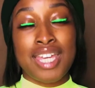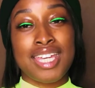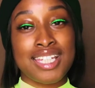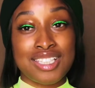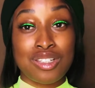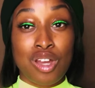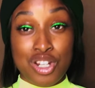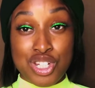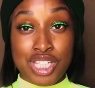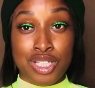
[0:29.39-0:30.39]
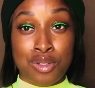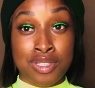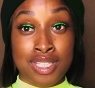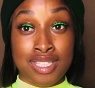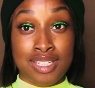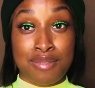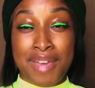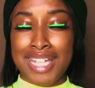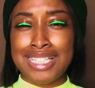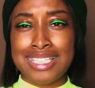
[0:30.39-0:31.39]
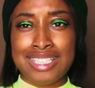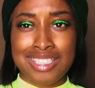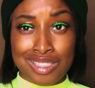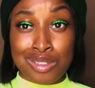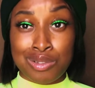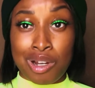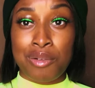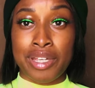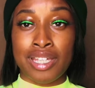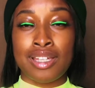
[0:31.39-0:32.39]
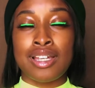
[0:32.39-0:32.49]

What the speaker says: It's a large ecosystem and it's still growing.